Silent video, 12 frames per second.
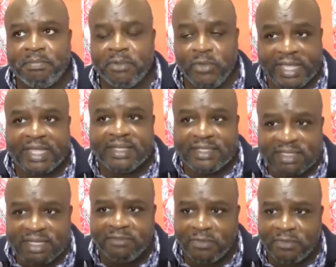we can
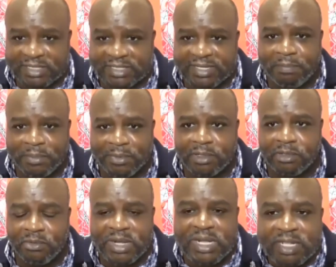see, for example,
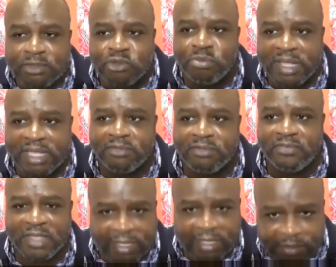we need to make
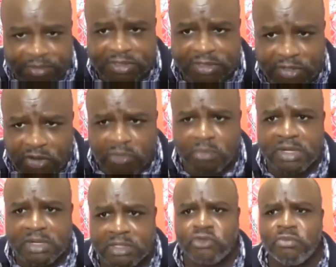films. We
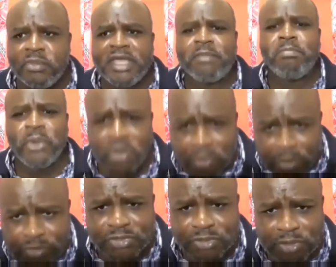need to make
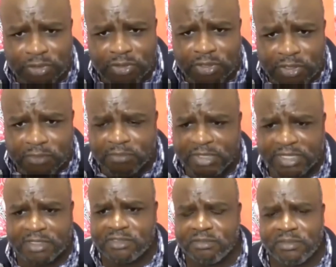books,
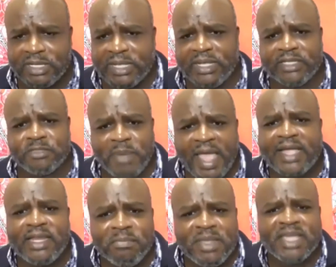because
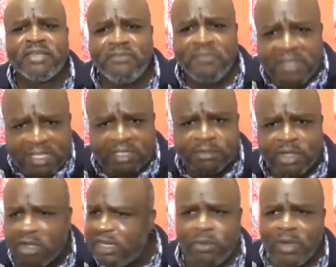Spike Lee make a film,
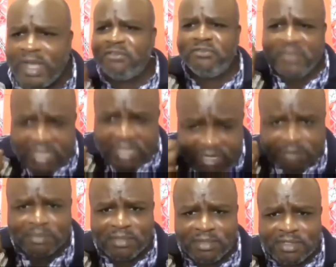only one
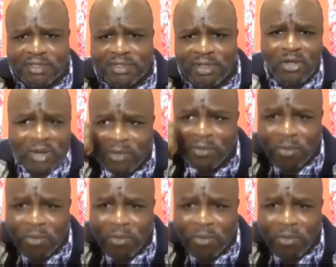film, only